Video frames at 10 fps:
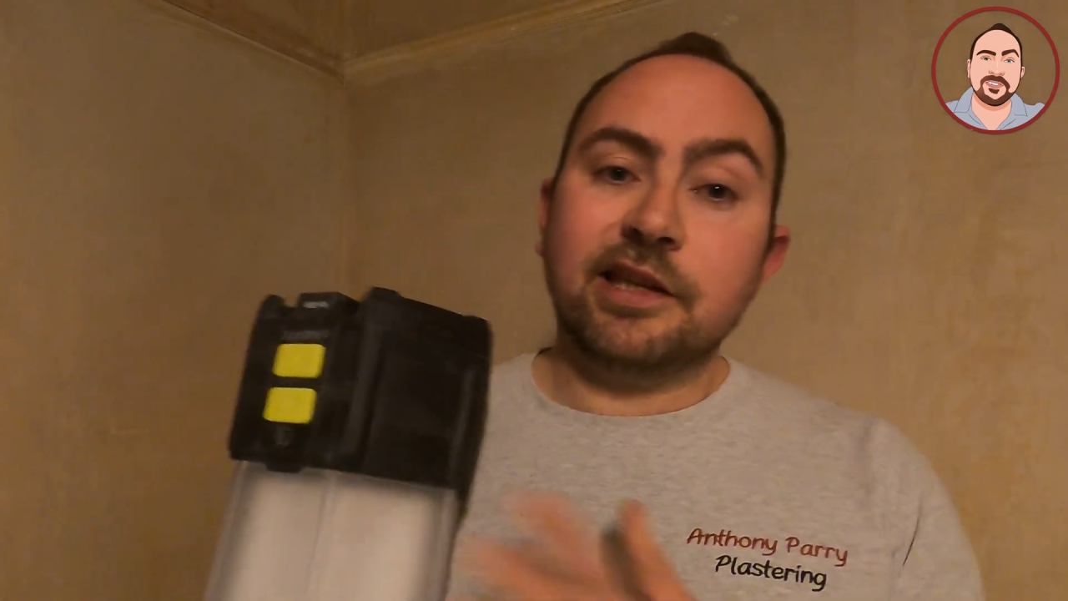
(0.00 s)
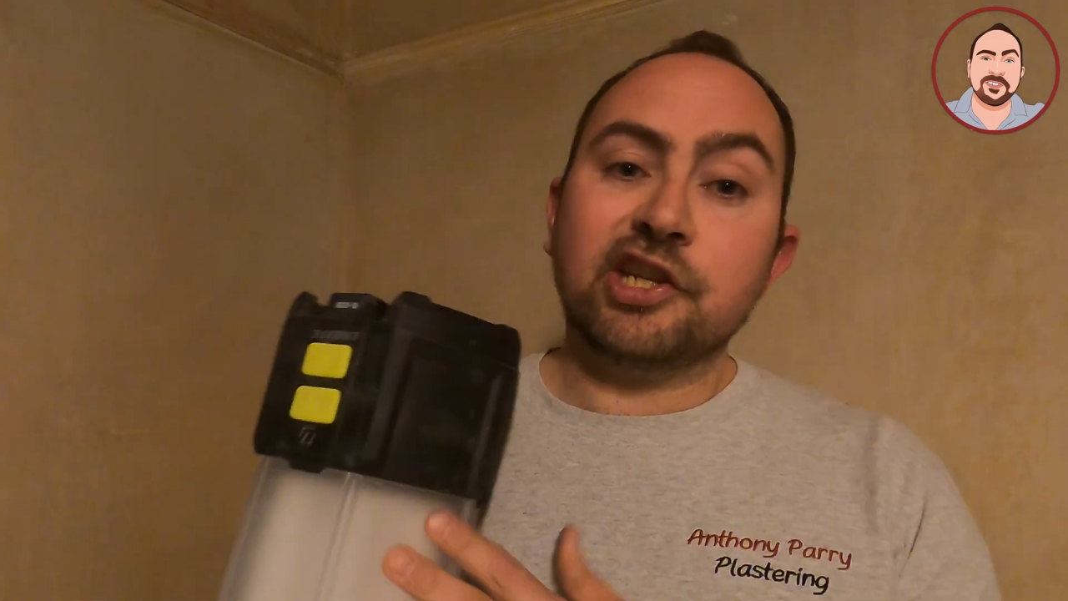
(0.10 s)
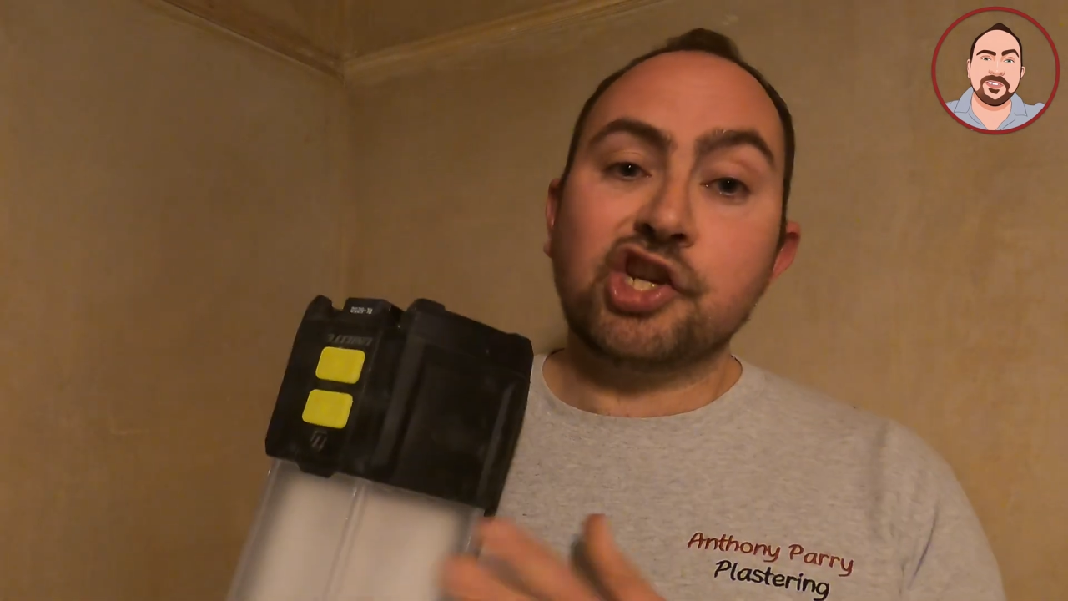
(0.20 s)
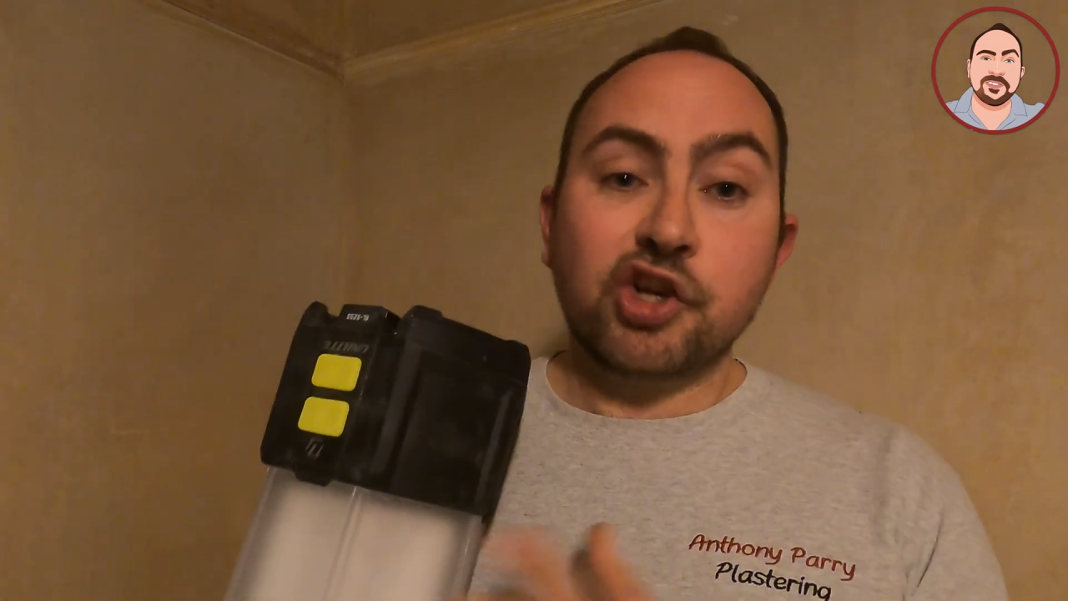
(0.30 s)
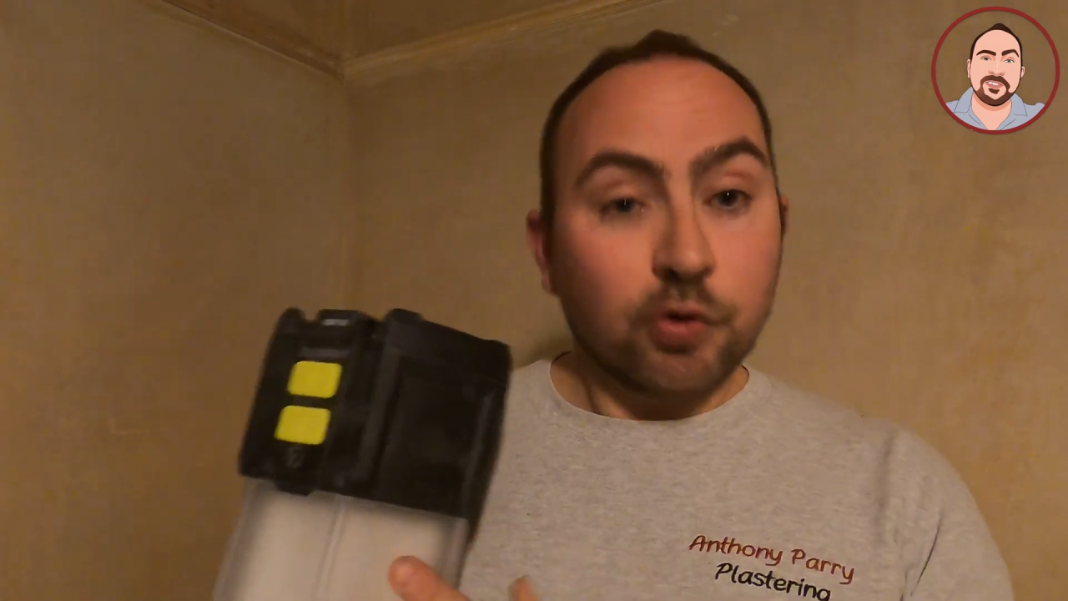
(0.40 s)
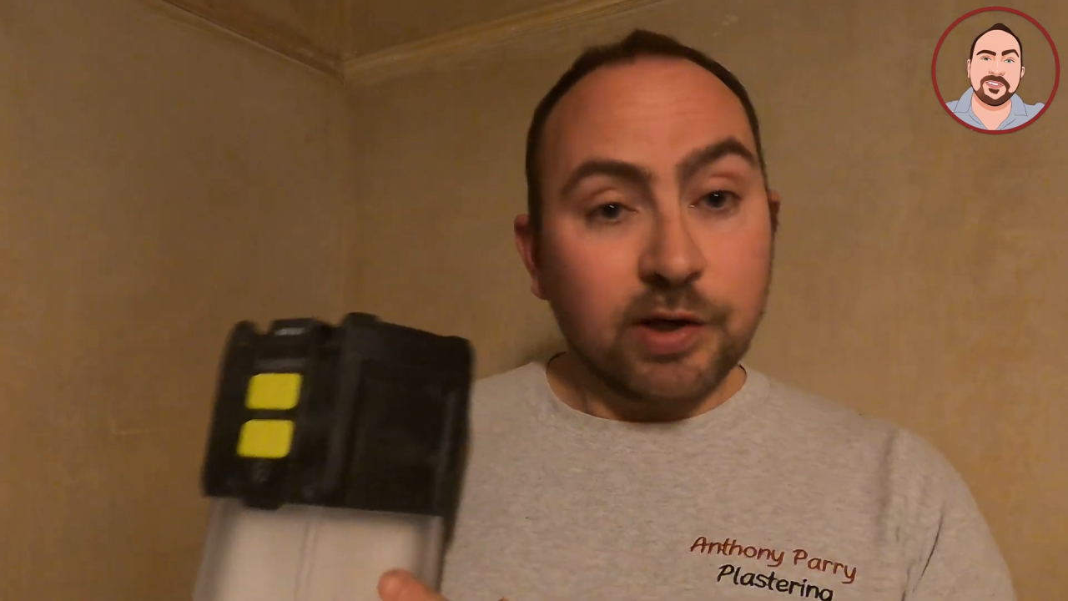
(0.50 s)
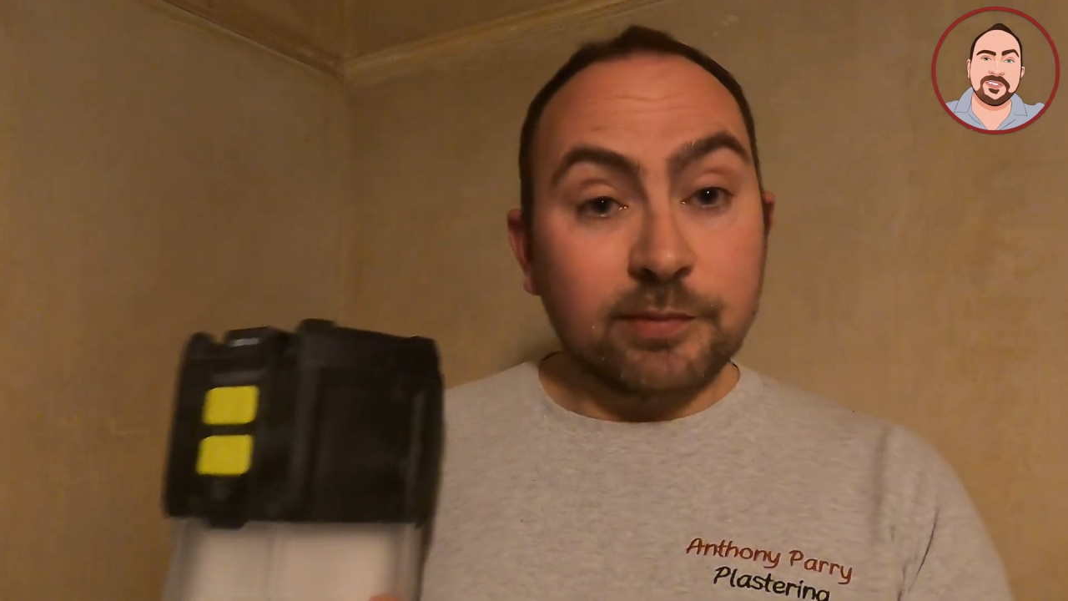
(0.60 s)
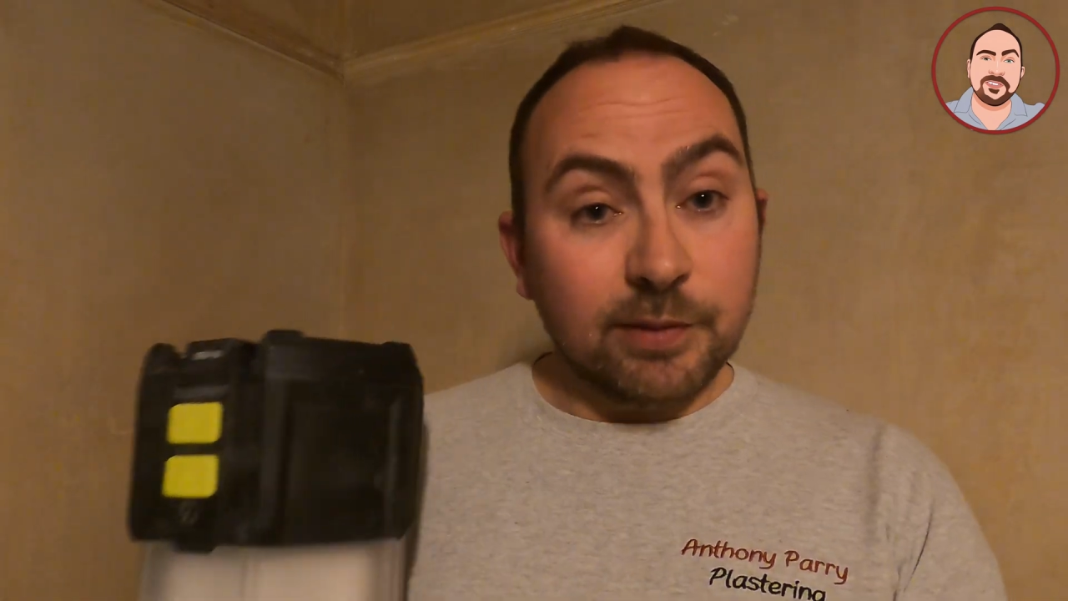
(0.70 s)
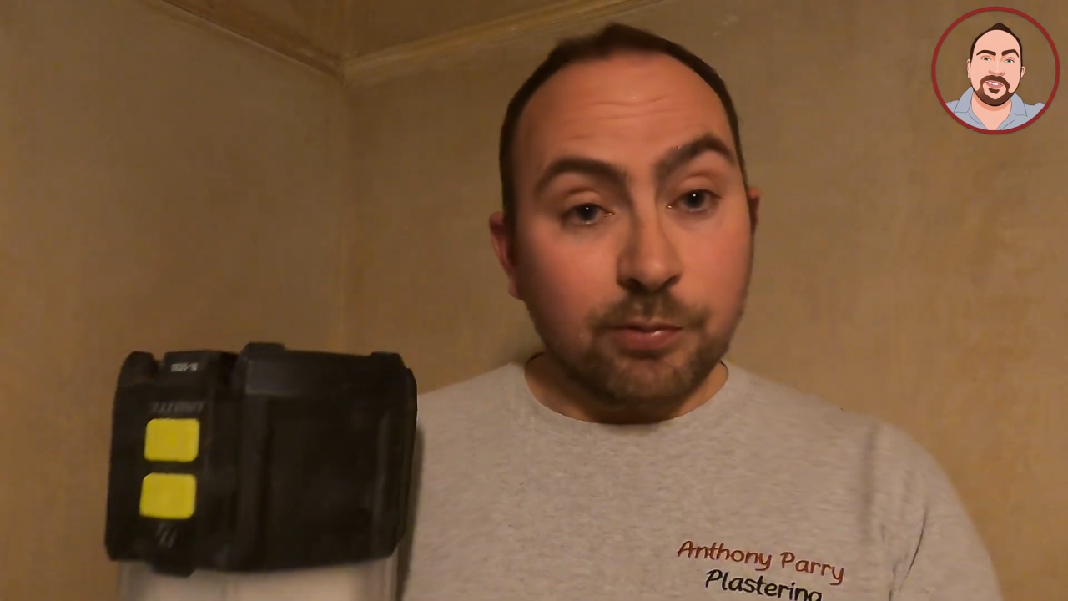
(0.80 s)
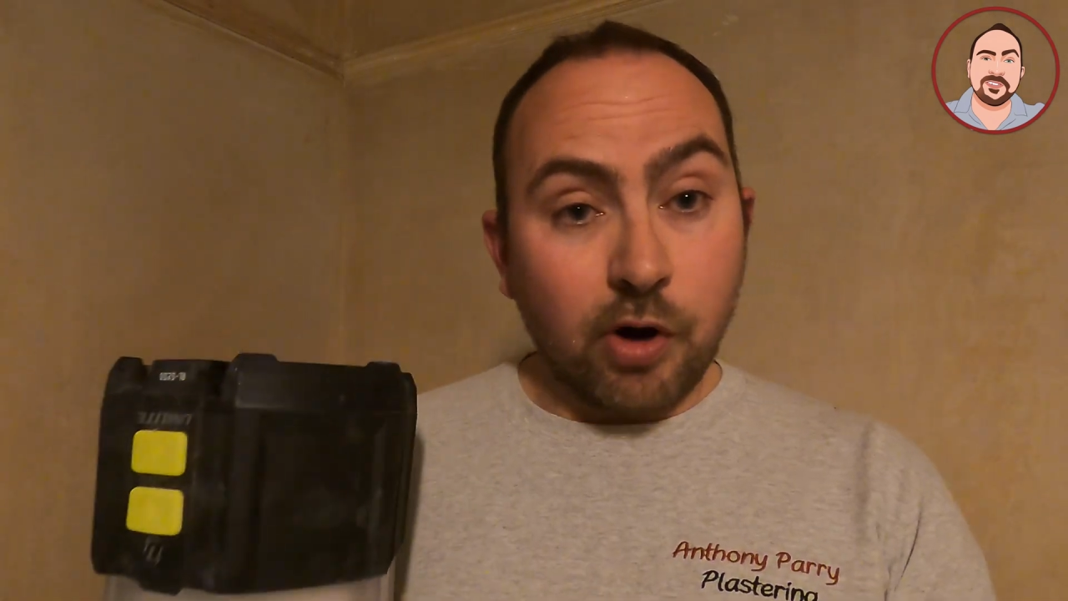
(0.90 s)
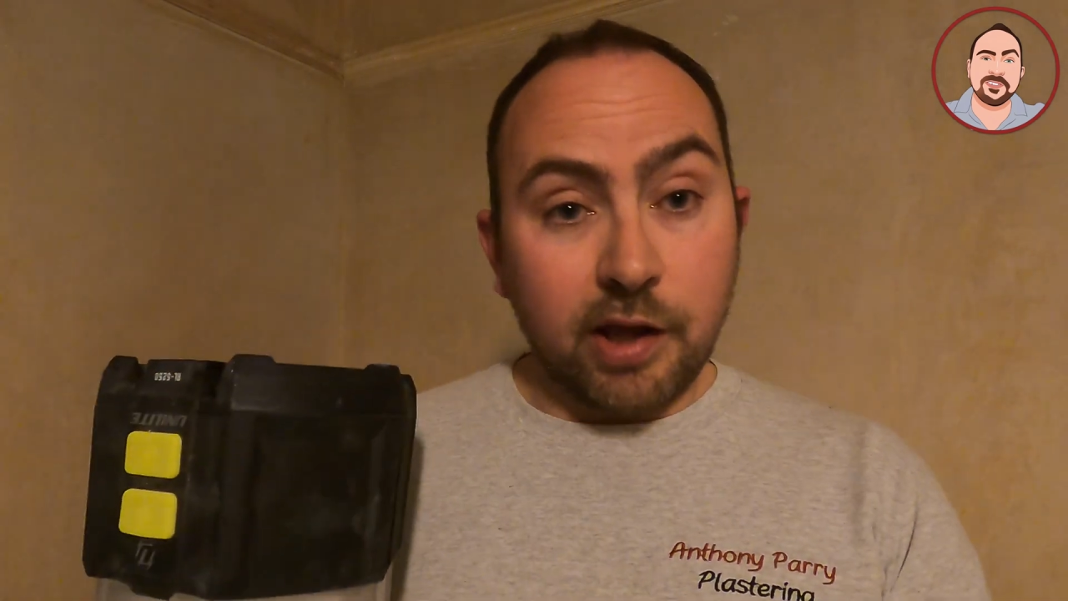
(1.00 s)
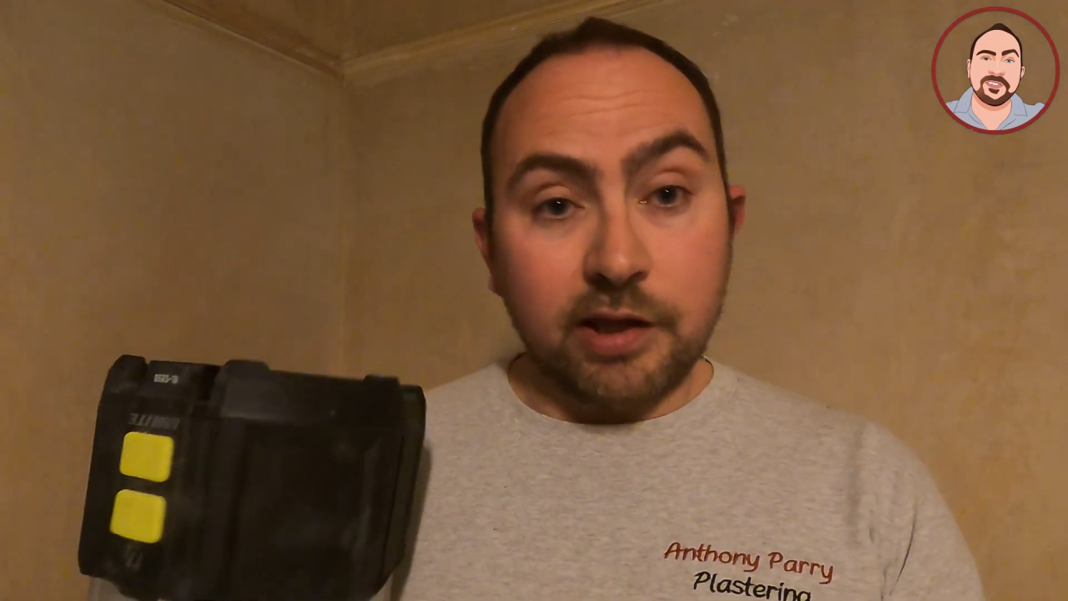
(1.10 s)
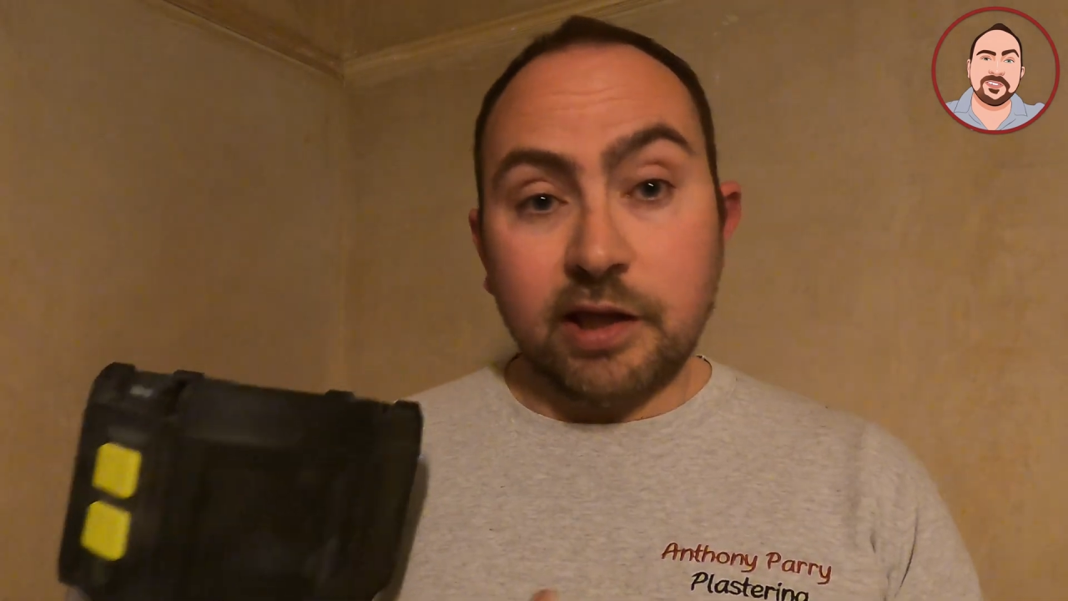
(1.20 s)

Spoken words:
extremely bright.